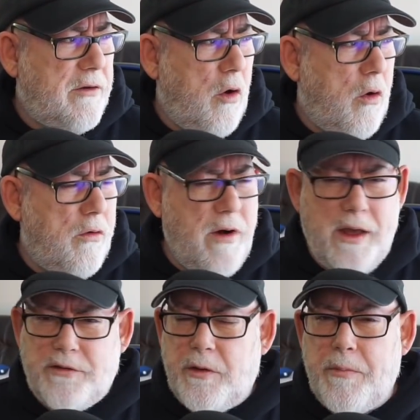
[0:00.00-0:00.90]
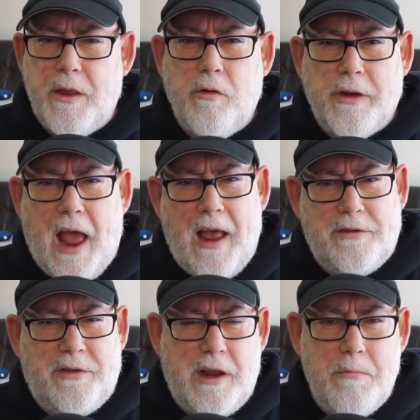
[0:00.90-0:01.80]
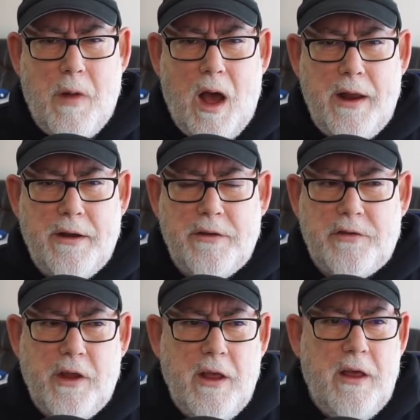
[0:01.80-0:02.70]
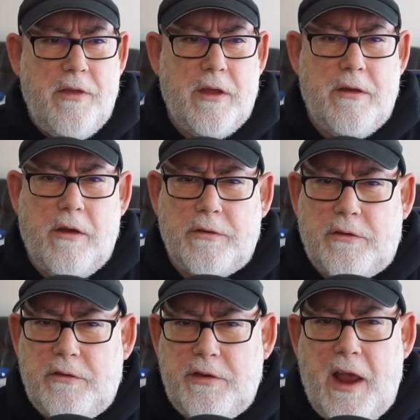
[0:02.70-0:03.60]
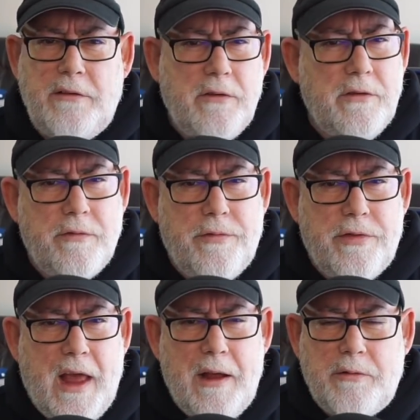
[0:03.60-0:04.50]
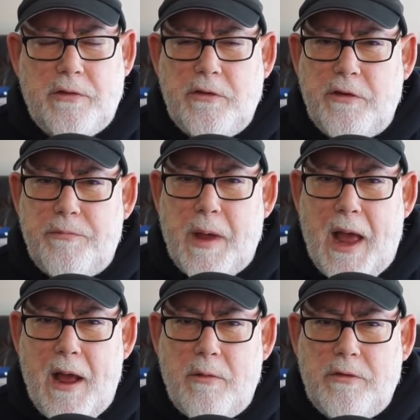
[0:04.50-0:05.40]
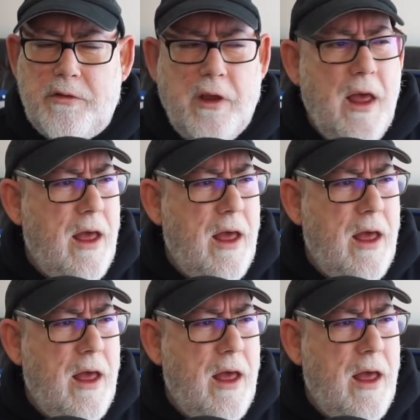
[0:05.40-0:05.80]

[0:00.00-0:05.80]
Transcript: or something called ASIC miners that cost tens of thousands of pounds.